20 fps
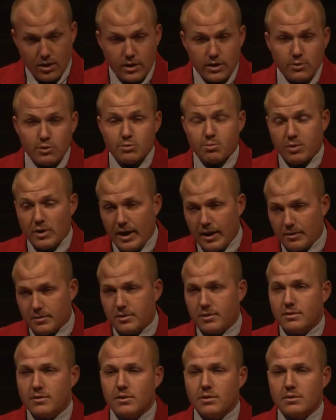He was proud
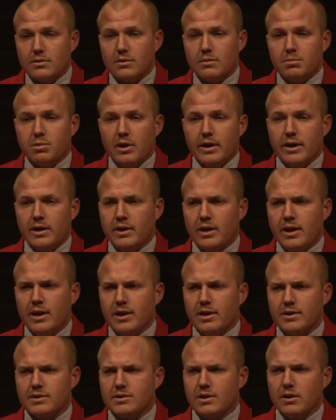to play in the
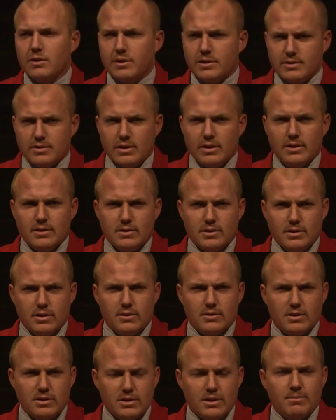NASL, you
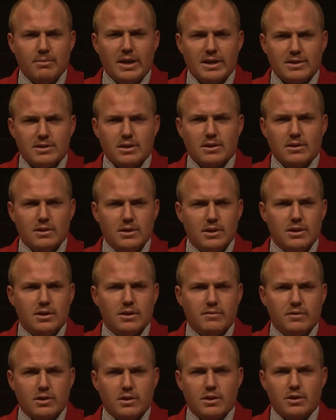know, the domestic
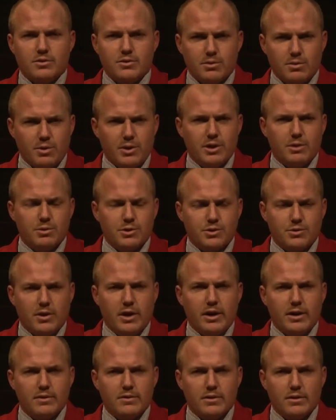league of the country where he was
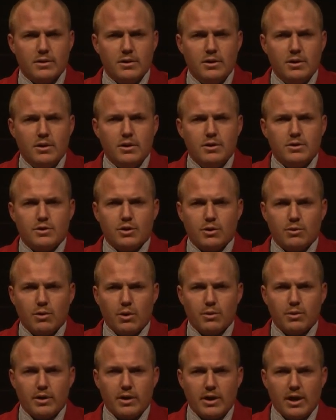trying to
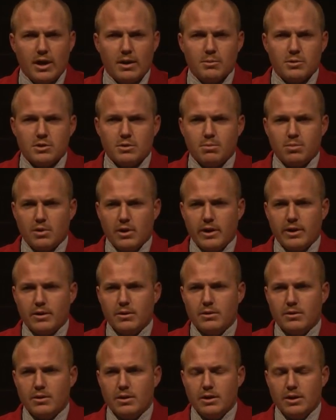grow the game as a
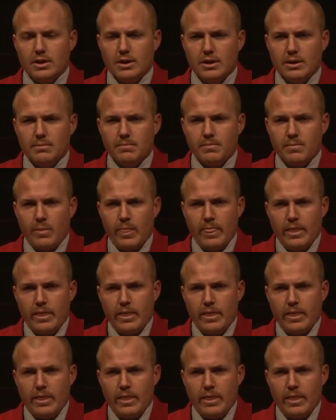player. And